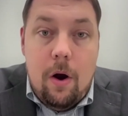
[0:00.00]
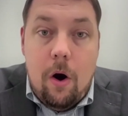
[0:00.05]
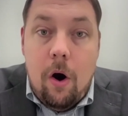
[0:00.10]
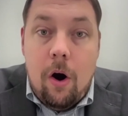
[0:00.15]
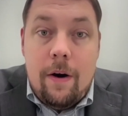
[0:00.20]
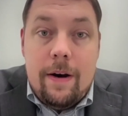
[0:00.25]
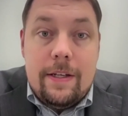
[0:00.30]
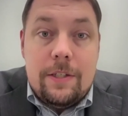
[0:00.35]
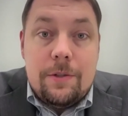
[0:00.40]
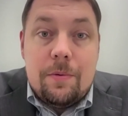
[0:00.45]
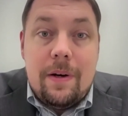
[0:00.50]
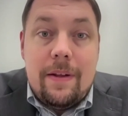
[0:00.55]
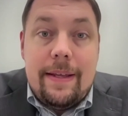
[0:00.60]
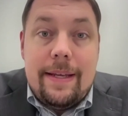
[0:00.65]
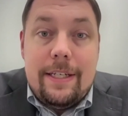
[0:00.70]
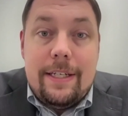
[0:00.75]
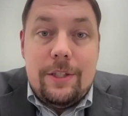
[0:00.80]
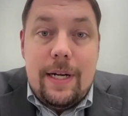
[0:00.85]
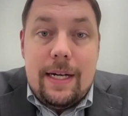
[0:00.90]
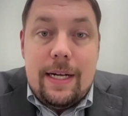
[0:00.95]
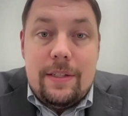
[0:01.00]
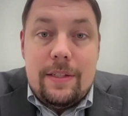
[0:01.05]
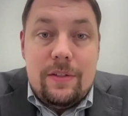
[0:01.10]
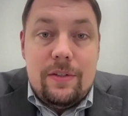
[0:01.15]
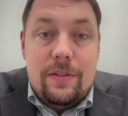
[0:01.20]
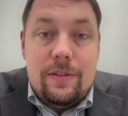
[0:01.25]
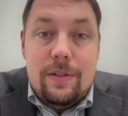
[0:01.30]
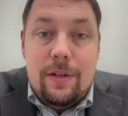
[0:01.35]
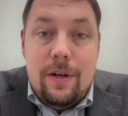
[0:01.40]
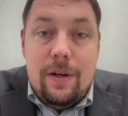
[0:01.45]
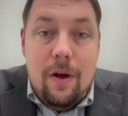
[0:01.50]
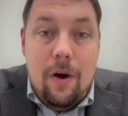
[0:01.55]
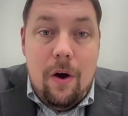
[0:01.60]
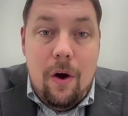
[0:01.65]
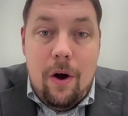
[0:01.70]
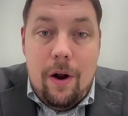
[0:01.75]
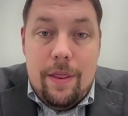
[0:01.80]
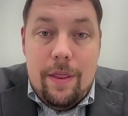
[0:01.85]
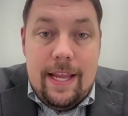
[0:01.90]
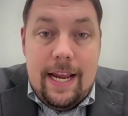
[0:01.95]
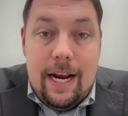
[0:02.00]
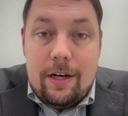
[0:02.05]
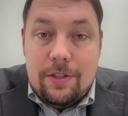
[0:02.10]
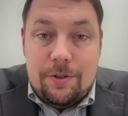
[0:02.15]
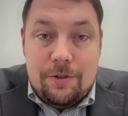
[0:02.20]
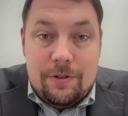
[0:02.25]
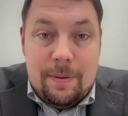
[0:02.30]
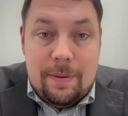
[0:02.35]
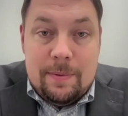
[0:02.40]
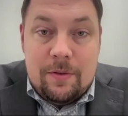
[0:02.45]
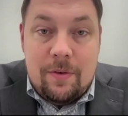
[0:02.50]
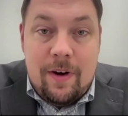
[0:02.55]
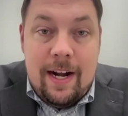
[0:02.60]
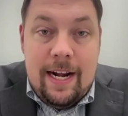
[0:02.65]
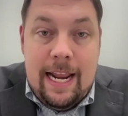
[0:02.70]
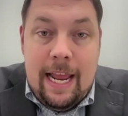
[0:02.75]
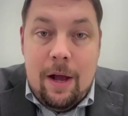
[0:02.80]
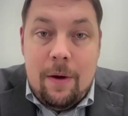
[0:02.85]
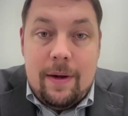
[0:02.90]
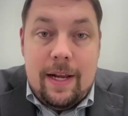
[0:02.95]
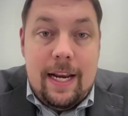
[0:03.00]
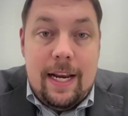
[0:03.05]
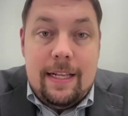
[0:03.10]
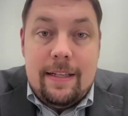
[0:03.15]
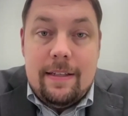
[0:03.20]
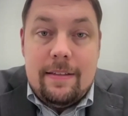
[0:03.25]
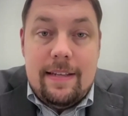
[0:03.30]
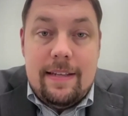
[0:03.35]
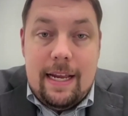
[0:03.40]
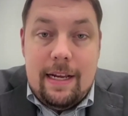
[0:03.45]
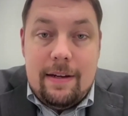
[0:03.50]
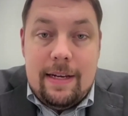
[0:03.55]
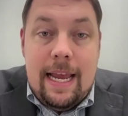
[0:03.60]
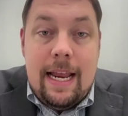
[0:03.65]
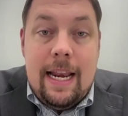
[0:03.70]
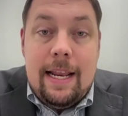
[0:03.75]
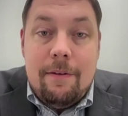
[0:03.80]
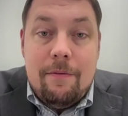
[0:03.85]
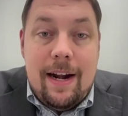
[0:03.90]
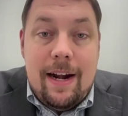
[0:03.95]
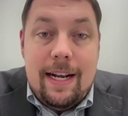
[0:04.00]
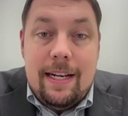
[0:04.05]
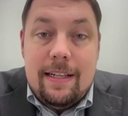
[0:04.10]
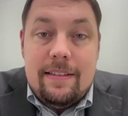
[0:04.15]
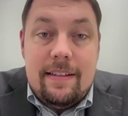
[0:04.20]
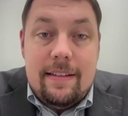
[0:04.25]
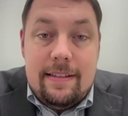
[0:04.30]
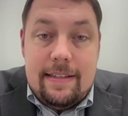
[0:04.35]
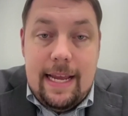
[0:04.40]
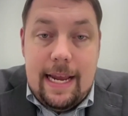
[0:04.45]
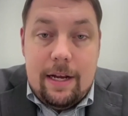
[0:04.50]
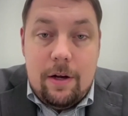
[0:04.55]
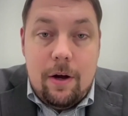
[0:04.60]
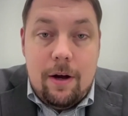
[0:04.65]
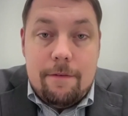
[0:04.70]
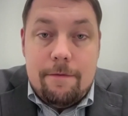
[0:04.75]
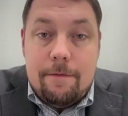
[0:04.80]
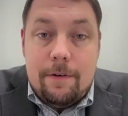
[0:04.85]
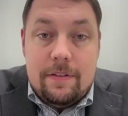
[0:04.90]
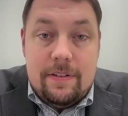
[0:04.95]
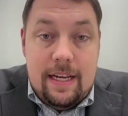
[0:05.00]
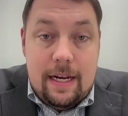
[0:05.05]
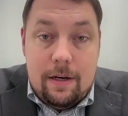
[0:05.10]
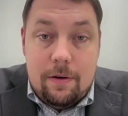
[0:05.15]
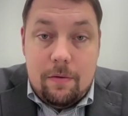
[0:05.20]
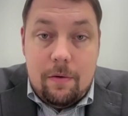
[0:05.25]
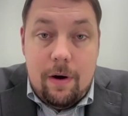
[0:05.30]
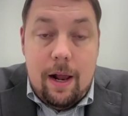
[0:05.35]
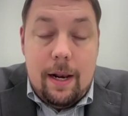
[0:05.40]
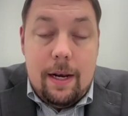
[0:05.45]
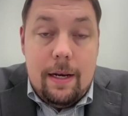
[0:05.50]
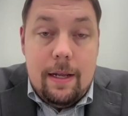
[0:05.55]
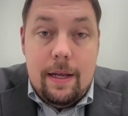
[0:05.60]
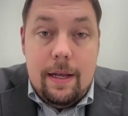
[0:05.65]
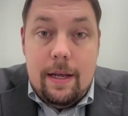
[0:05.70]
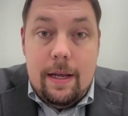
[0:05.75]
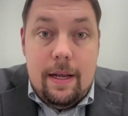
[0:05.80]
are Israeli jets on the airstrips right now getting ready to take off for Tehran?